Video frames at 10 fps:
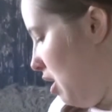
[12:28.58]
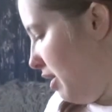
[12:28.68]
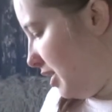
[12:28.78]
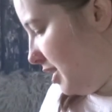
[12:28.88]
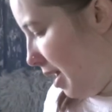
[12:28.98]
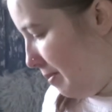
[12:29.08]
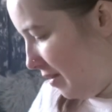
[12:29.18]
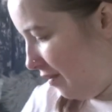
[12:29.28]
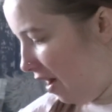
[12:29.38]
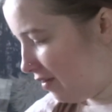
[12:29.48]
That's them.
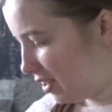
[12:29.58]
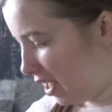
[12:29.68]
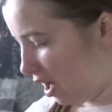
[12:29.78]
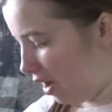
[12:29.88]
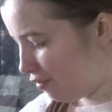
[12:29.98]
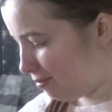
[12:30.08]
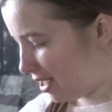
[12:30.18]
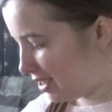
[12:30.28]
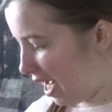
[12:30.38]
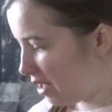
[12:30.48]
The Father's Day card for
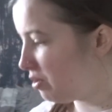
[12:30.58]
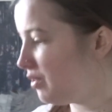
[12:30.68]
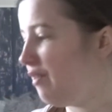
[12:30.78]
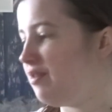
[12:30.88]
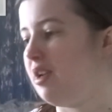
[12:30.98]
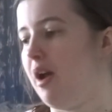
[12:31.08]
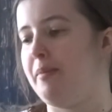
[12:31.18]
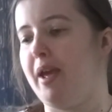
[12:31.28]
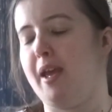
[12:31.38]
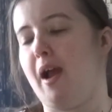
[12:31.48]
my dad was
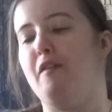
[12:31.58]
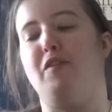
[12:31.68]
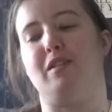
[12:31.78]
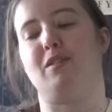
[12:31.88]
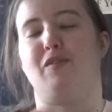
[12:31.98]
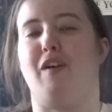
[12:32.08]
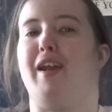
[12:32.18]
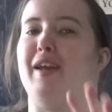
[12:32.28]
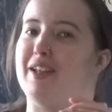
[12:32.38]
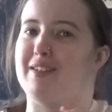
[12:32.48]
59p. I thought this was
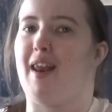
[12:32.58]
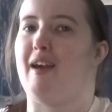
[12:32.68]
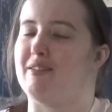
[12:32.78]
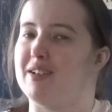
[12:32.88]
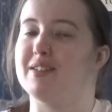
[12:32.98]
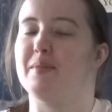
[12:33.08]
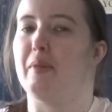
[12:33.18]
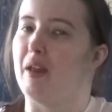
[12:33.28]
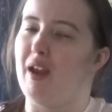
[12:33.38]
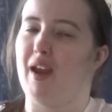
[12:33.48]
funny. It's hilarious.
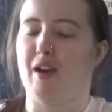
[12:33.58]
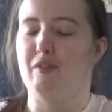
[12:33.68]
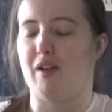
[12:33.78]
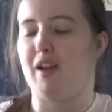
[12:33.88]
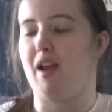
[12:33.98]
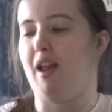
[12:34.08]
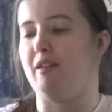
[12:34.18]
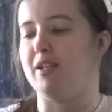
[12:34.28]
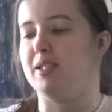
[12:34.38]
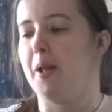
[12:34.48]
He'll find it
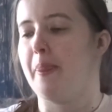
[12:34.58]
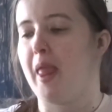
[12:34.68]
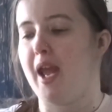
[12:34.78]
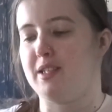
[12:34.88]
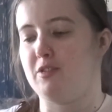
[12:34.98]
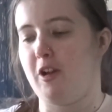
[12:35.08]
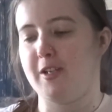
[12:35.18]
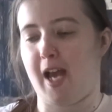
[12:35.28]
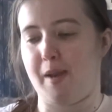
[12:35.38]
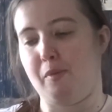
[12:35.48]
hilarious. It's not a
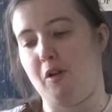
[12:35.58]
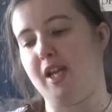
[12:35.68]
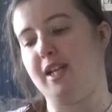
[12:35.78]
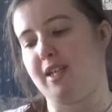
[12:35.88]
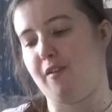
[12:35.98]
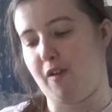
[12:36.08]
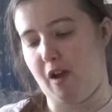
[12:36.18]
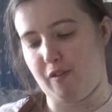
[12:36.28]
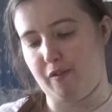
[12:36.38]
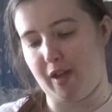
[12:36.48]
dad bod, it's a
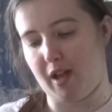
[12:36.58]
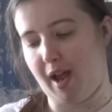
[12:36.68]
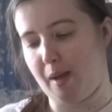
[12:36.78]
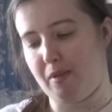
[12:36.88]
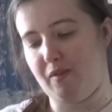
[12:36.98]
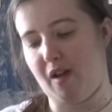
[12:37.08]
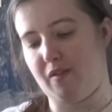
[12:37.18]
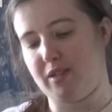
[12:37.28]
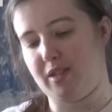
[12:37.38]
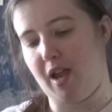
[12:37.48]
father figure. Happy
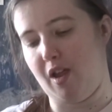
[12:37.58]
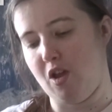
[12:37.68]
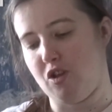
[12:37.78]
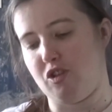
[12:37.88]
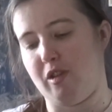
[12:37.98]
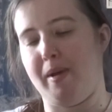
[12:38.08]
Father's Day to the